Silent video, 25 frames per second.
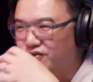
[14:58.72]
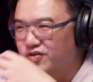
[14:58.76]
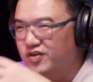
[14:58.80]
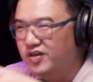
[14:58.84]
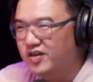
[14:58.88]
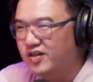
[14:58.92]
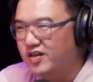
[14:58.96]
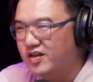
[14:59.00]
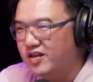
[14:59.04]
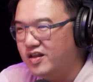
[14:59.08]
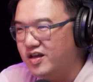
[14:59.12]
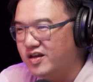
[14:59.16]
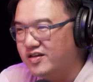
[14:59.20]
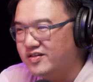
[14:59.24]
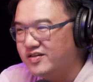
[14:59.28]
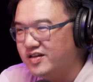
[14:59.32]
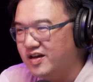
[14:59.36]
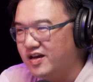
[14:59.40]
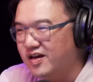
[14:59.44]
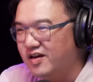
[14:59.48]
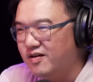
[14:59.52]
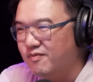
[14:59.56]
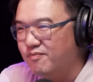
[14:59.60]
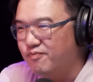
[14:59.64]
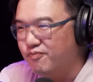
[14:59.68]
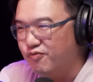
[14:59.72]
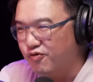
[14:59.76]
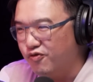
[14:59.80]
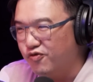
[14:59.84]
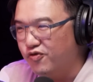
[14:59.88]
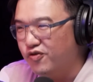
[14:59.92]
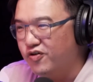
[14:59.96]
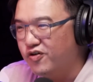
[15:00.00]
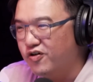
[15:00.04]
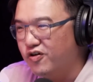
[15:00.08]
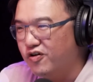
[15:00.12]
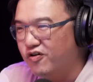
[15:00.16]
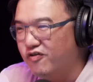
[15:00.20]
Do you think that that's like
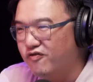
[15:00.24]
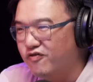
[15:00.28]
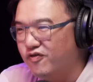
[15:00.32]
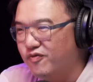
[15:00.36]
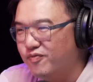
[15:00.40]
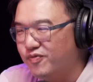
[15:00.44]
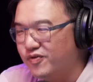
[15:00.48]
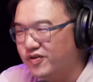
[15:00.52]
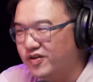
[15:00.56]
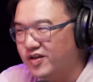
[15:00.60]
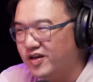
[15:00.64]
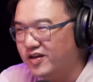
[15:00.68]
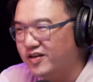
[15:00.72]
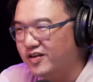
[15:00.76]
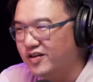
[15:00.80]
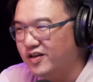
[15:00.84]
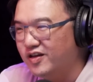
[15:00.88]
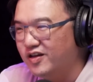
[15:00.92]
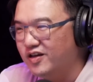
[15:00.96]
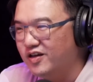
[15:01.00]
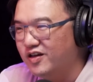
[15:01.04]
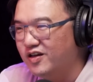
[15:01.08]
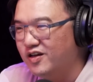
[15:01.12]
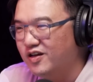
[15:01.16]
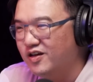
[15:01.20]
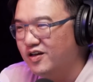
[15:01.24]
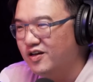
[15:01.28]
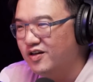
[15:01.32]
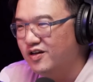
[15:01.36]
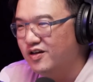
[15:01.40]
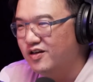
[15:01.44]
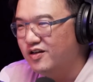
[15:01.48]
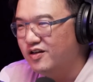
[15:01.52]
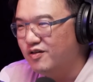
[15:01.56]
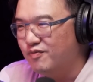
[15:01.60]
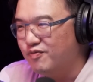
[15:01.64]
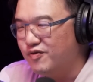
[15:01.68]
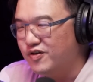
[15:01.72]
protocol for protecting
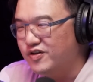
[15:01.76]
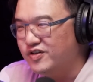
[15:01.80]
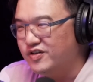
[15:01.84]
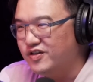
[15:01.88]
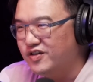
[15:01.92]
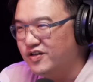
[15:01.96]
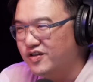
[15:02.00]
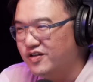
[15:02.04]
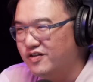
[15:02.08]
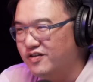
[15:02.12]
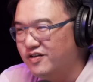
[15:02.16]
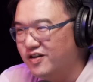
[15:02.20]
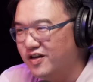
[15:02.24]
the president,